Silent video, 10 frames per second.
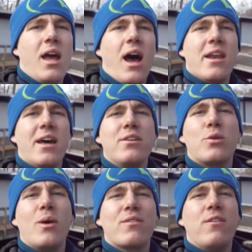Another
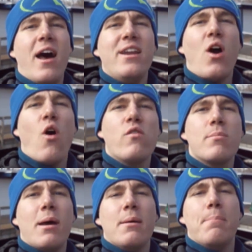quick find over
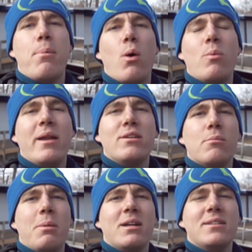by the boat rental
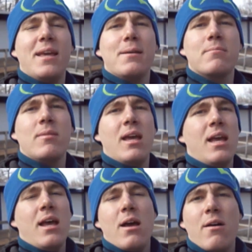building.
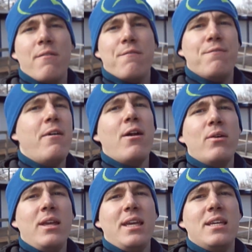
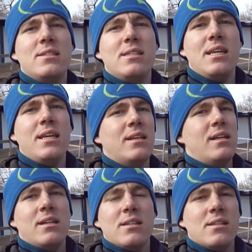Very easy,
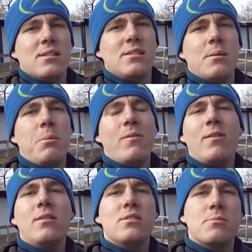
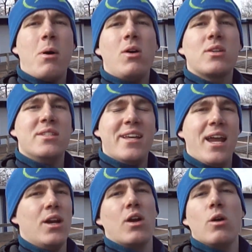simple, small
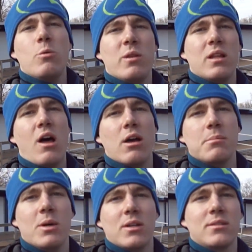container with a
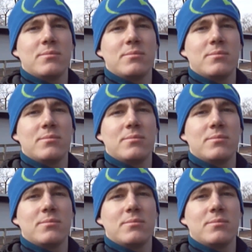logbook.